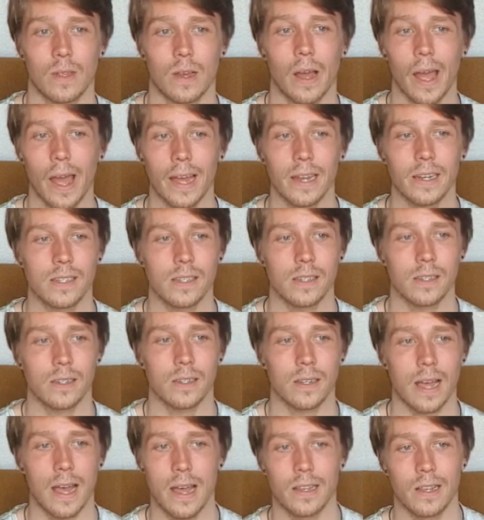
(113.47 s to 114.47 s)
I had
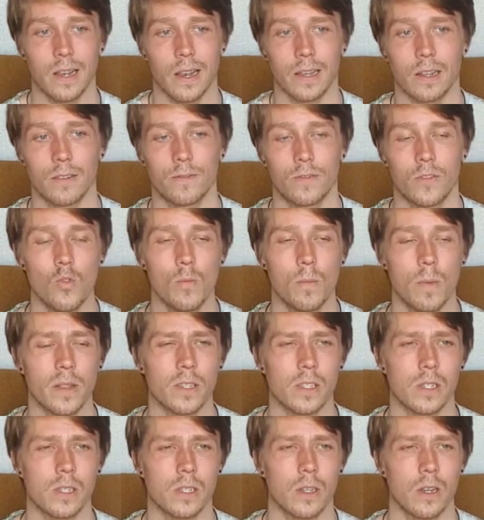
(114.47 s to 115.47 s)
a few
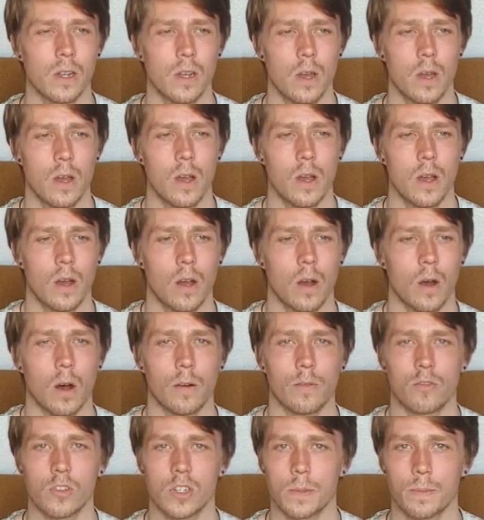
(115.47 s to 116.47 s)
months
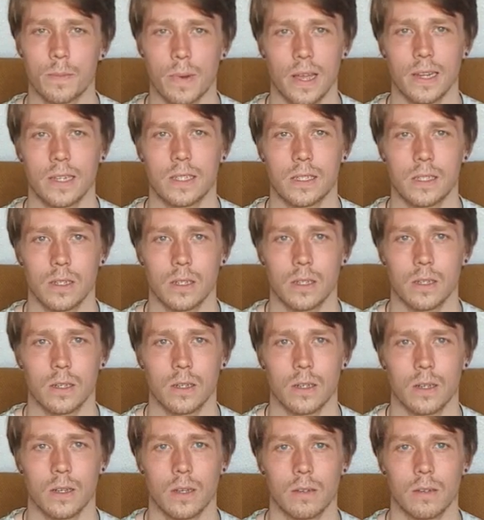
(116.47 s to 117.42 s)
of respite,